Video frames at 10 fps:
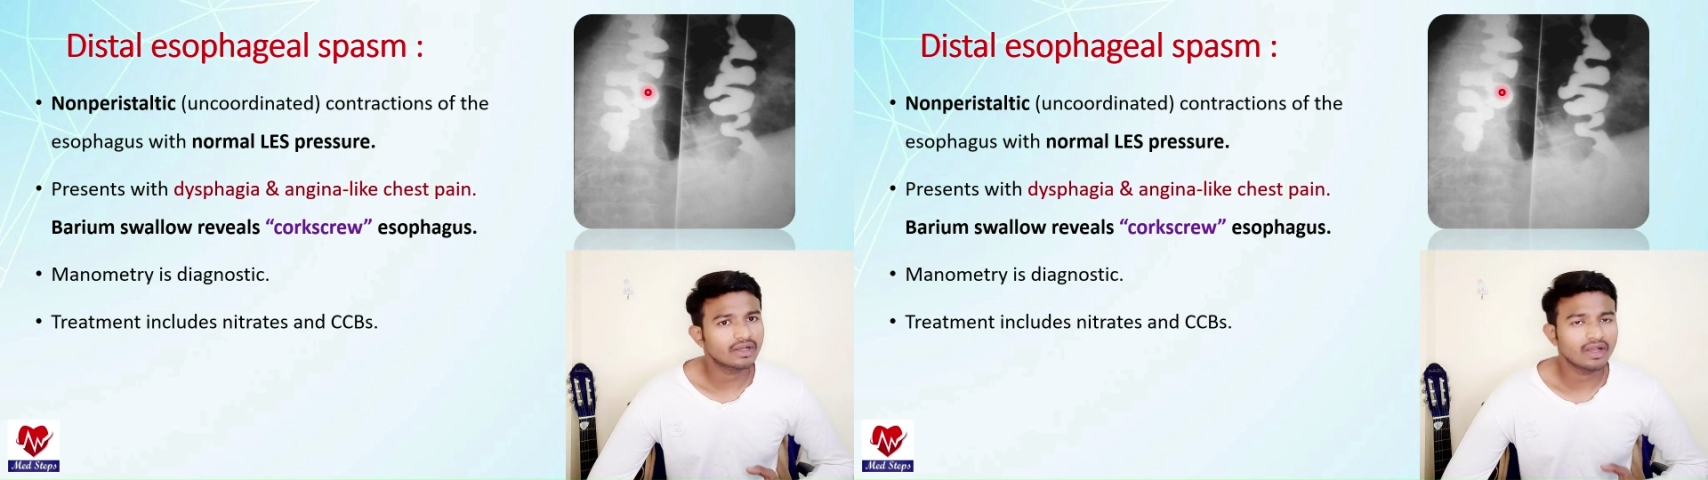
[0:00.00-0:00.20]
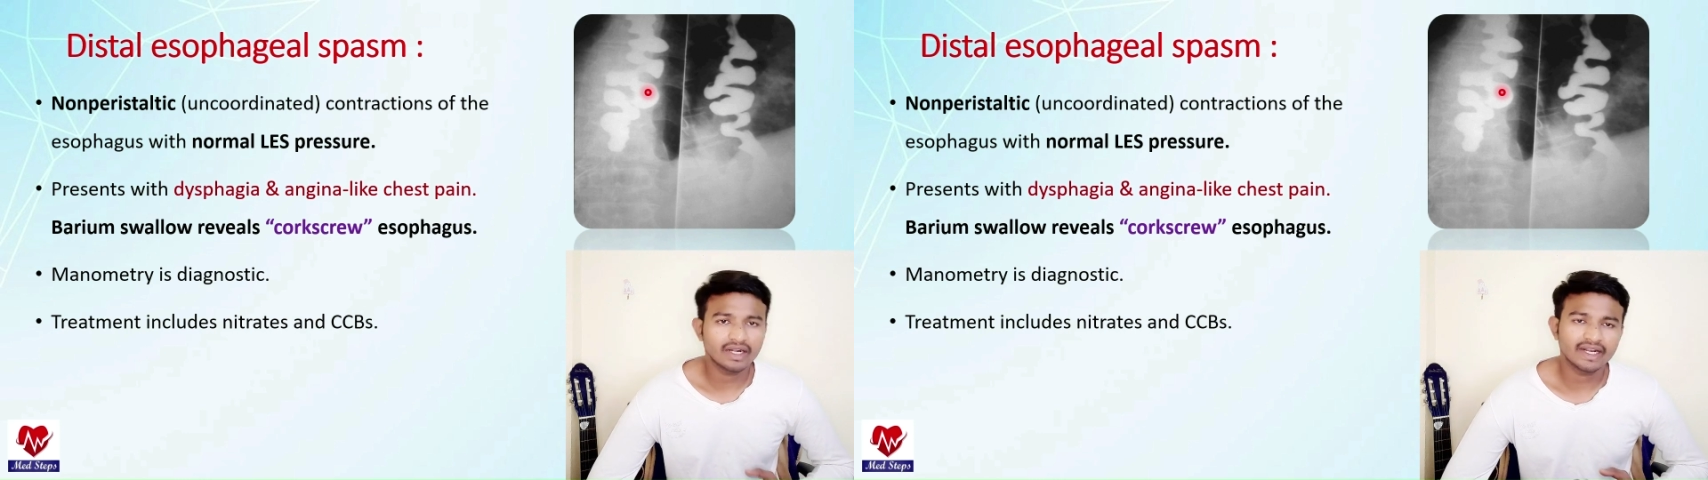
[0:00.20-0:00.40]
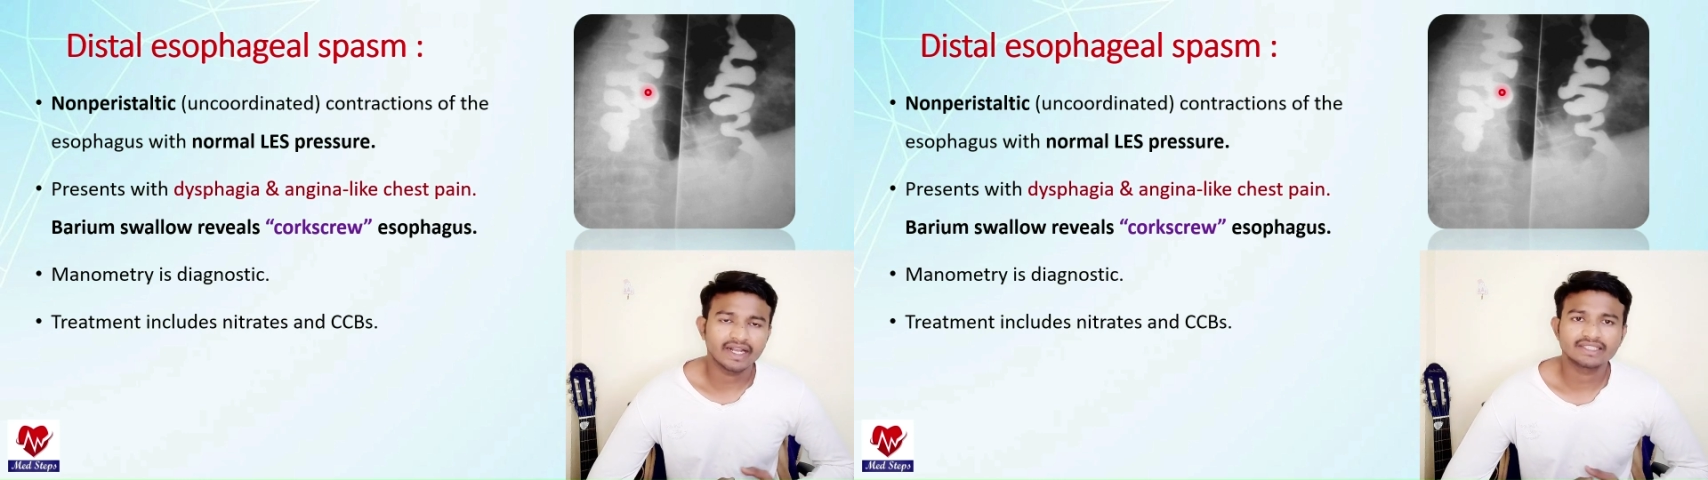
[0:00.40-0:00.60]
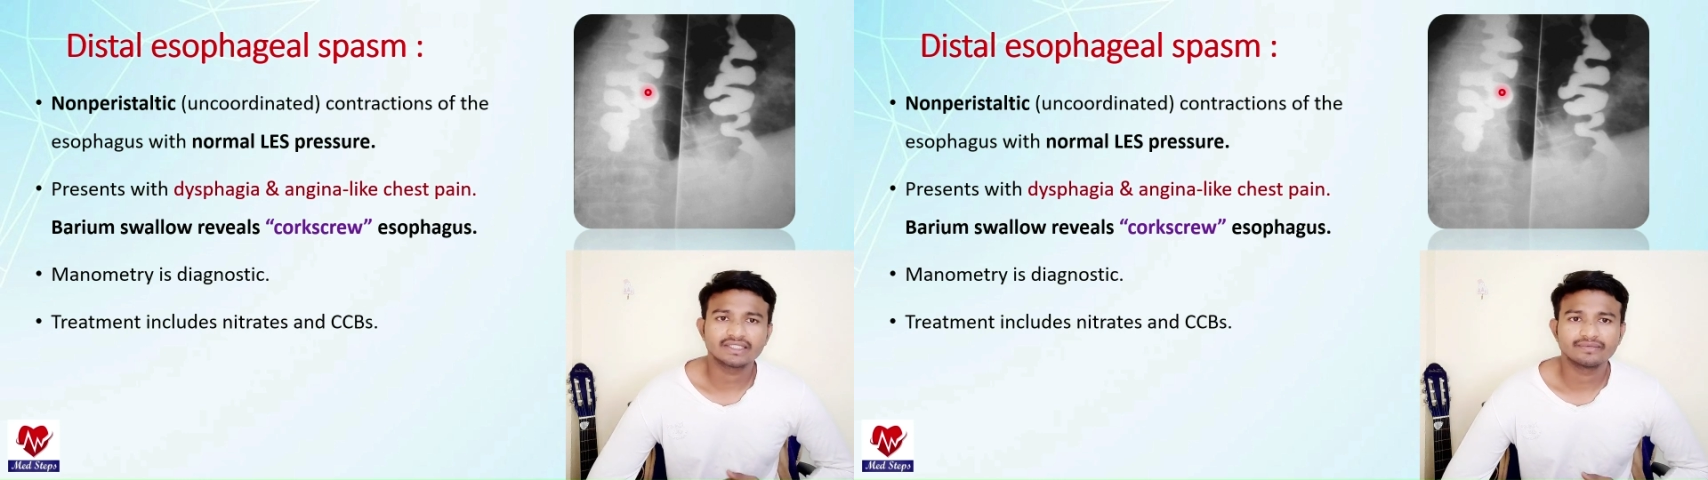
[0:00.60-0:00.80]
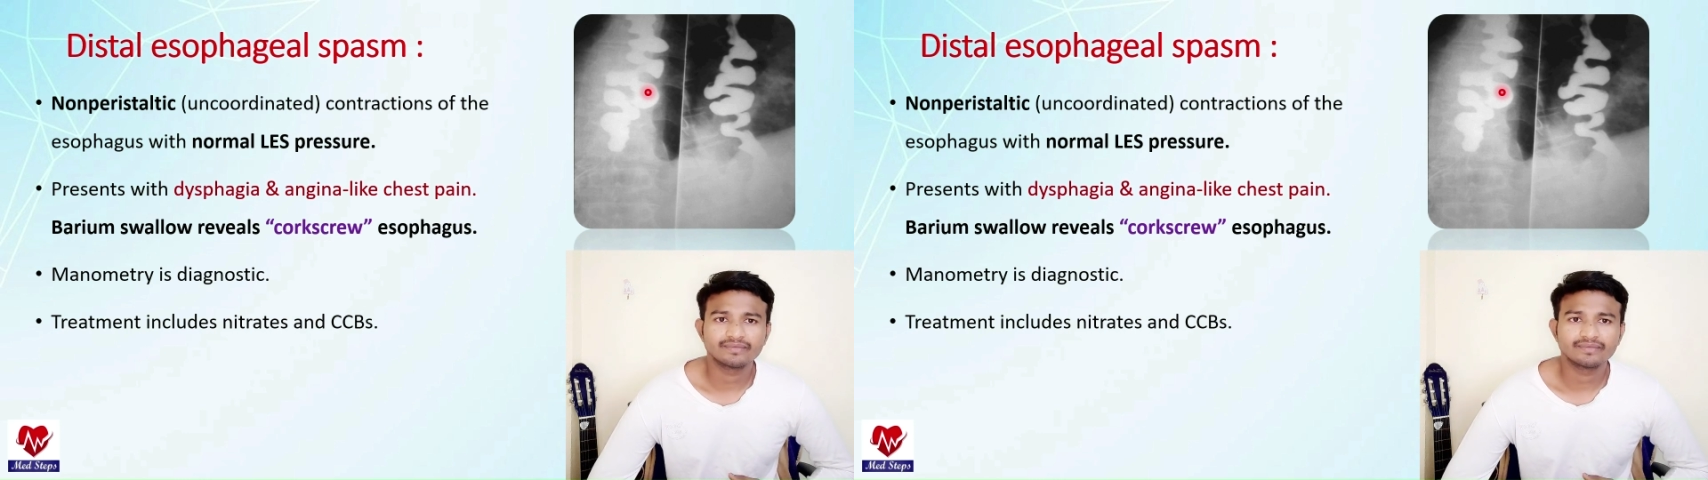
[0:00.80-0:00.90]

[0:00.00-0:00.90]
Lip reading: contracts.